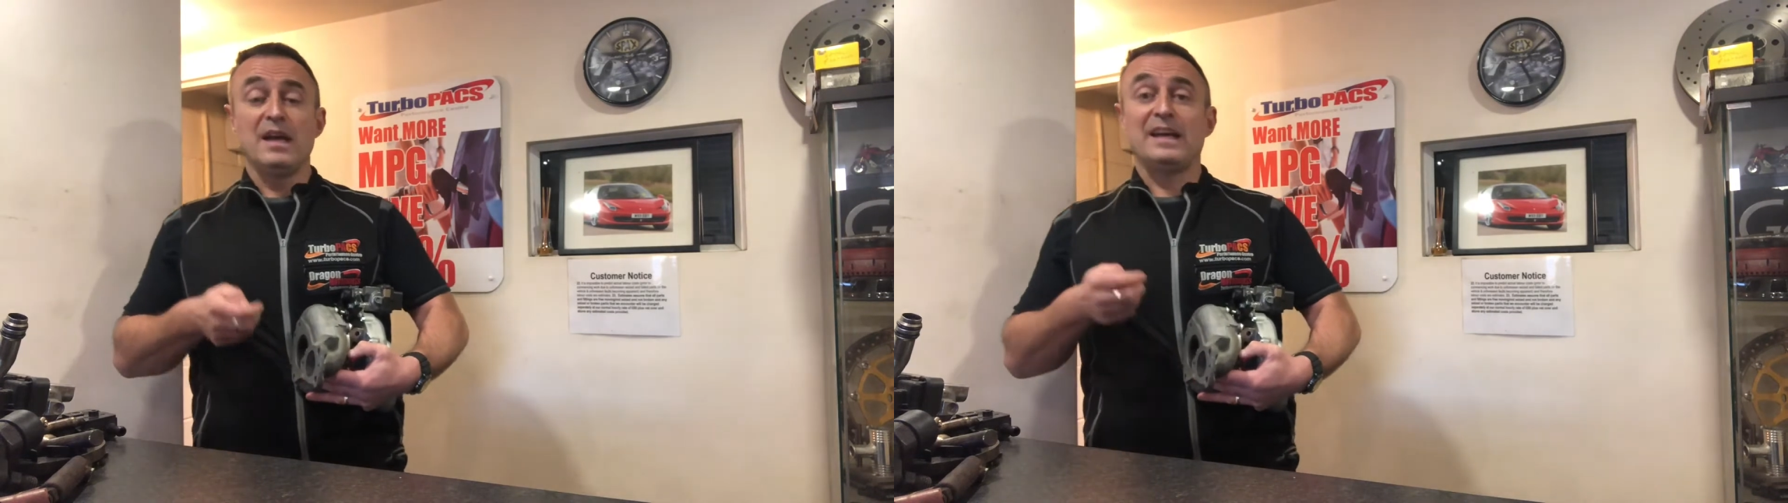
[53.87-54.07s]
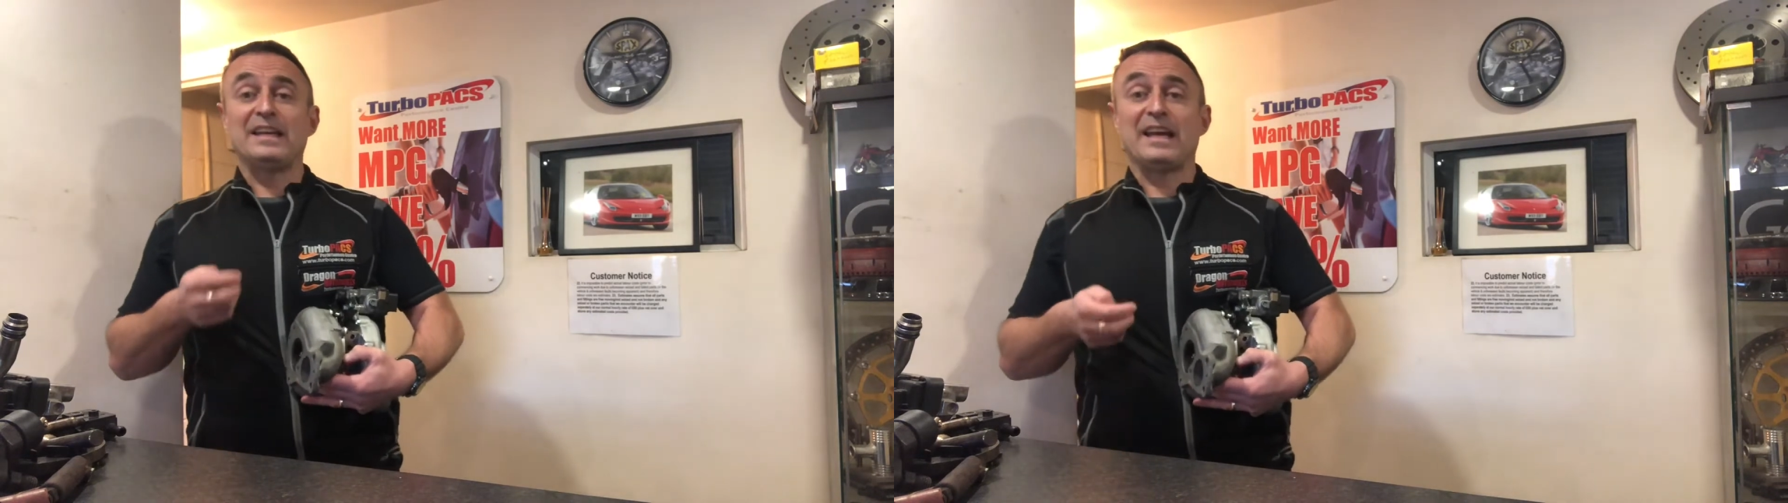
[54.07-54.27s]

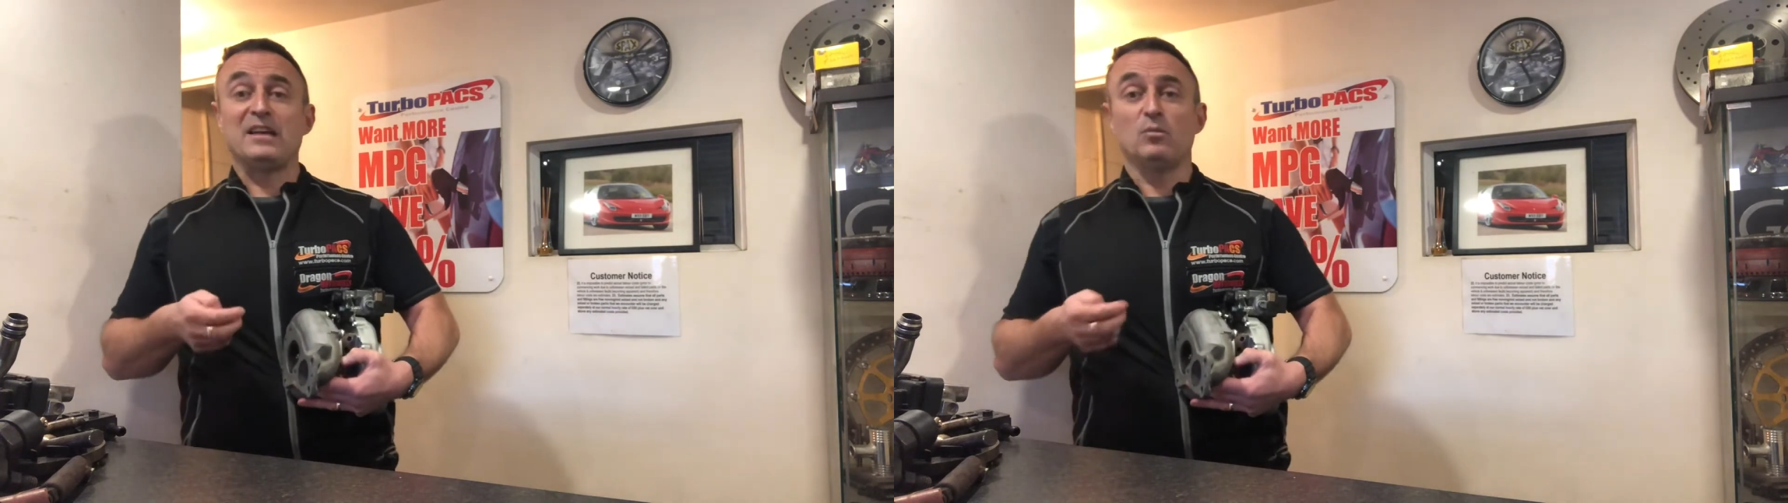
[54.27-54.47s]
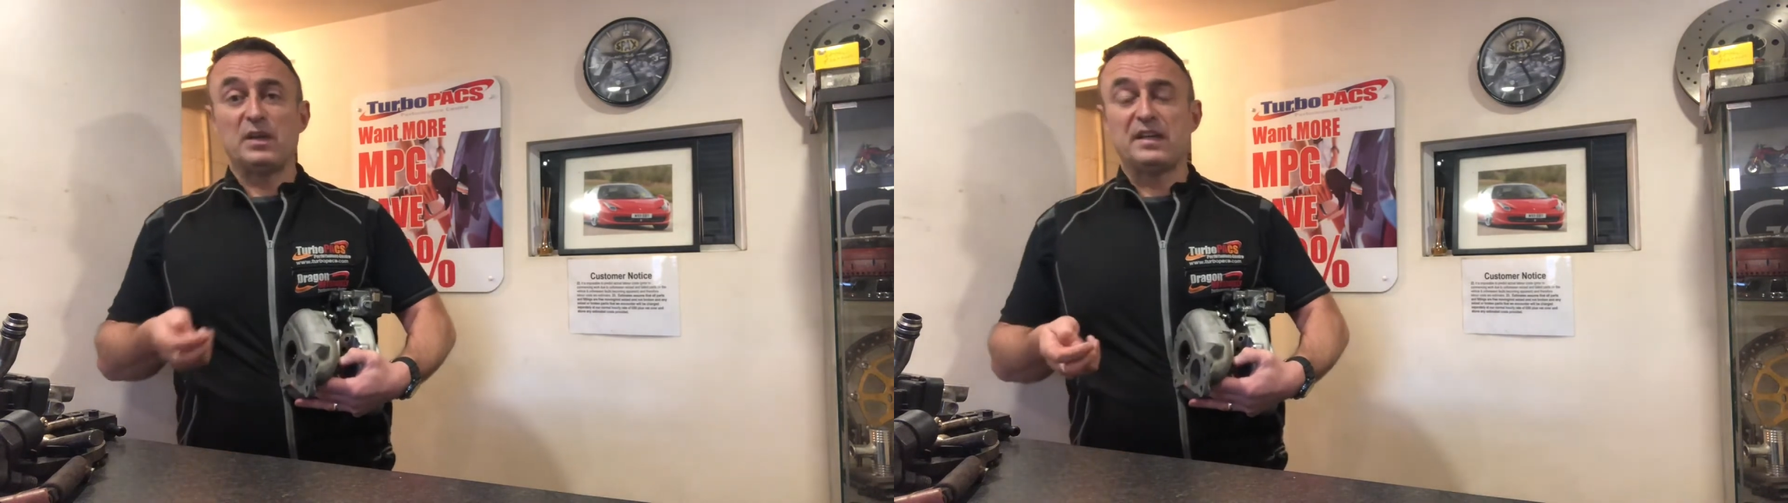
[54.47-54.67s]
and
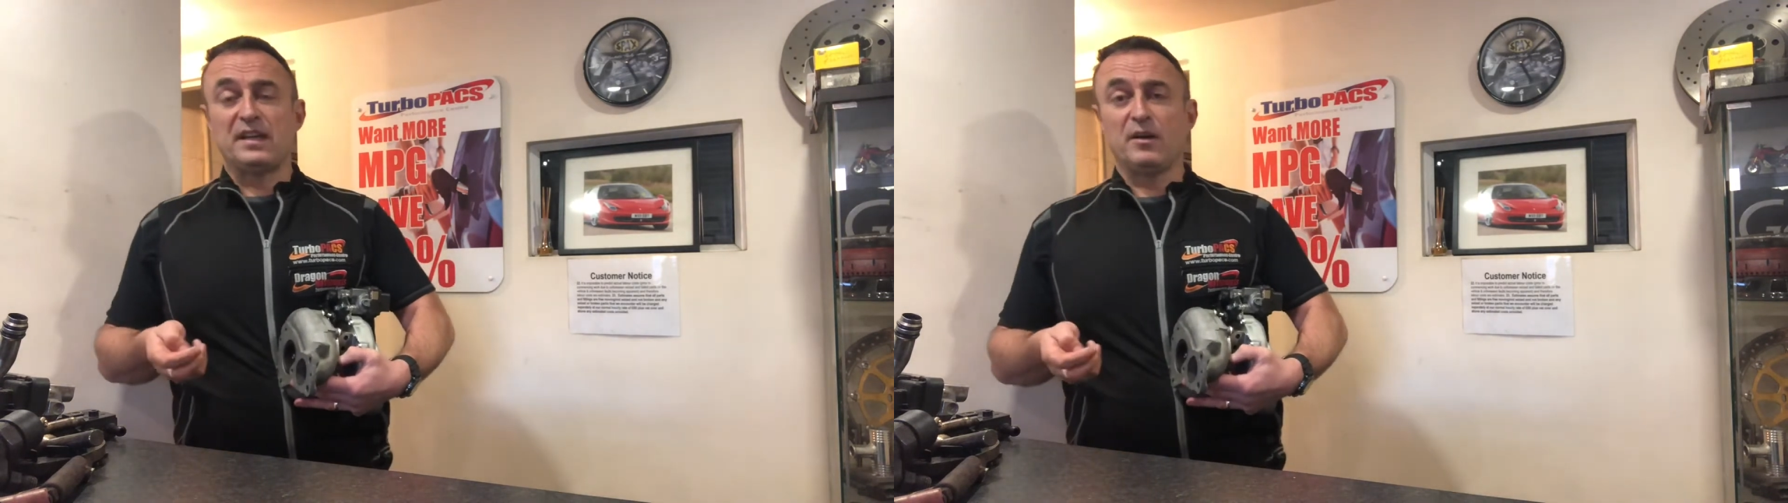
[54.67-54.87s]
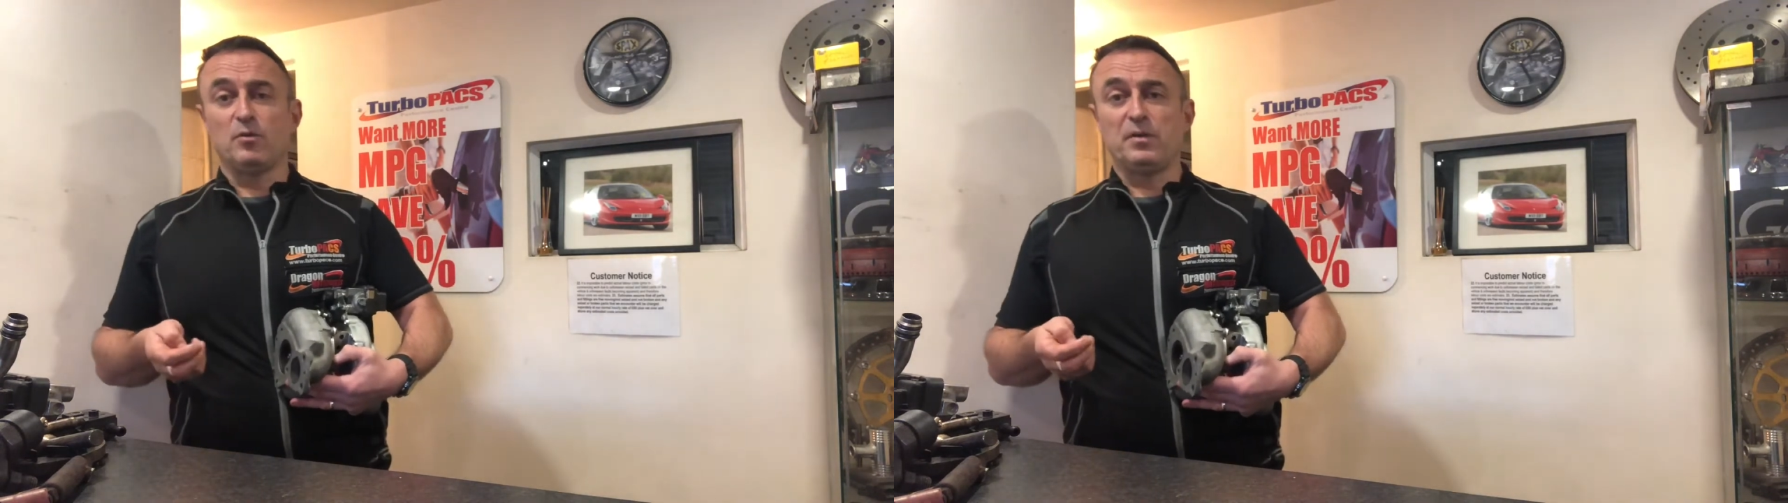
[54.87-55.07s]
again, we can
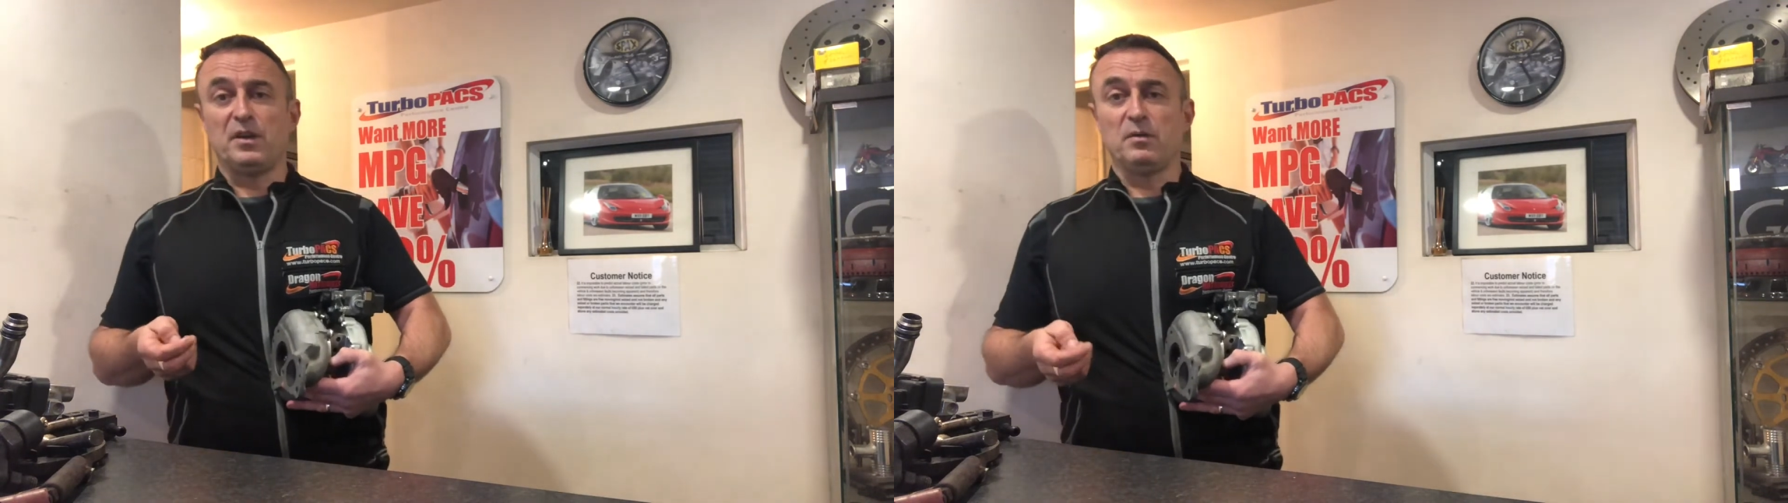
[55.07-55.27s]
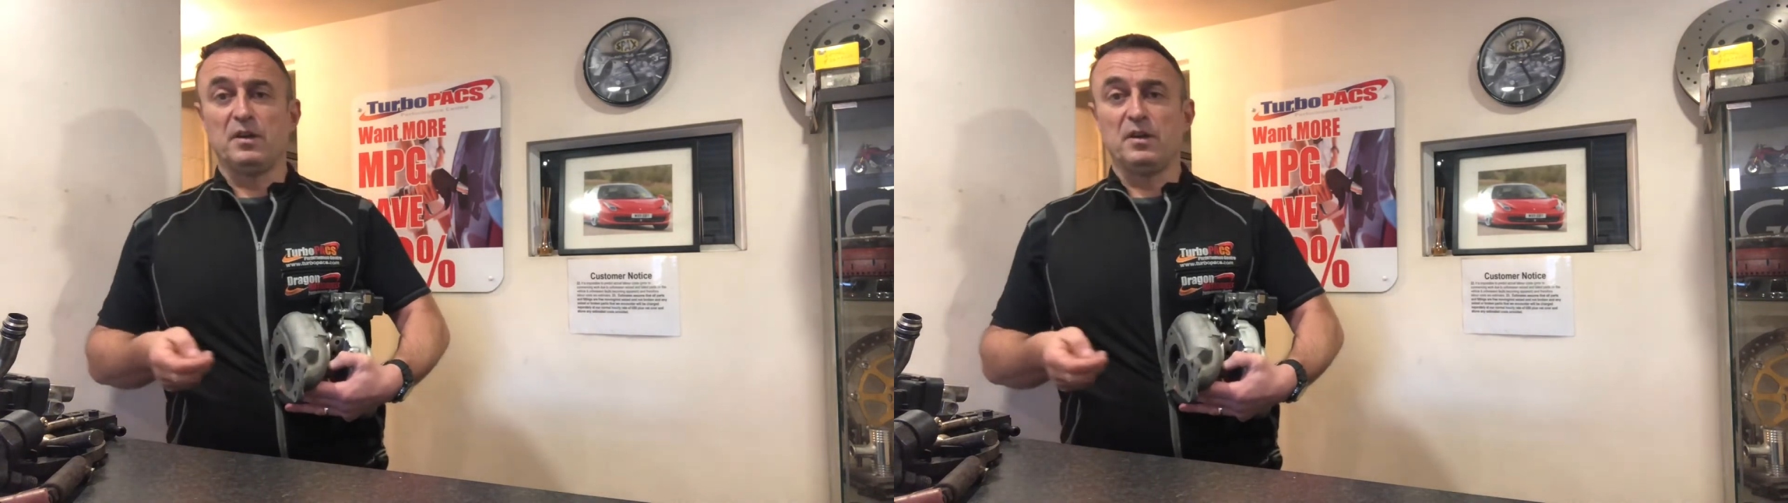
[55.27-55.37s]
help you,